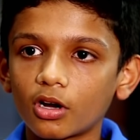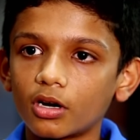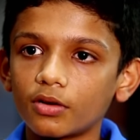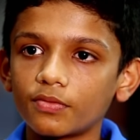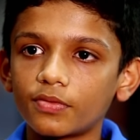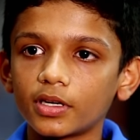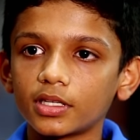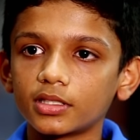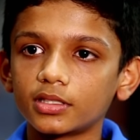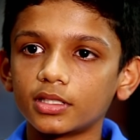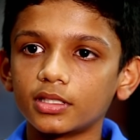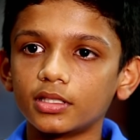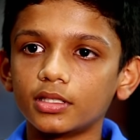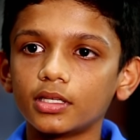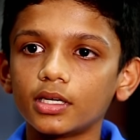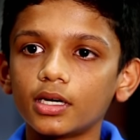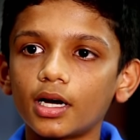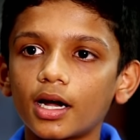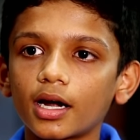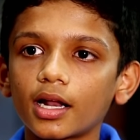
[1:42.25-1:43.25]
such a
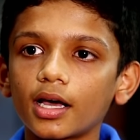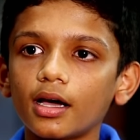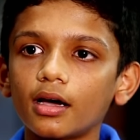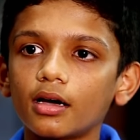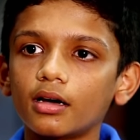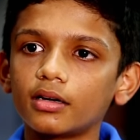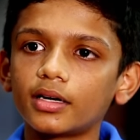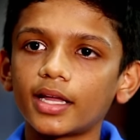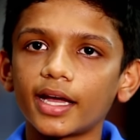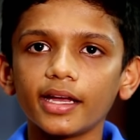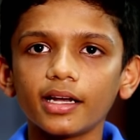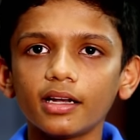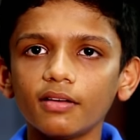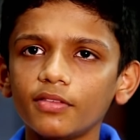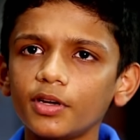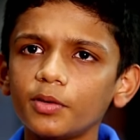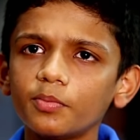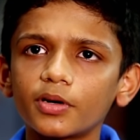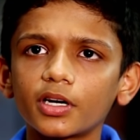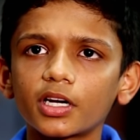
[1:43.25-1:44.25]
huge confidence
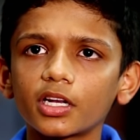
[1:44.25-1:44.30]
boost.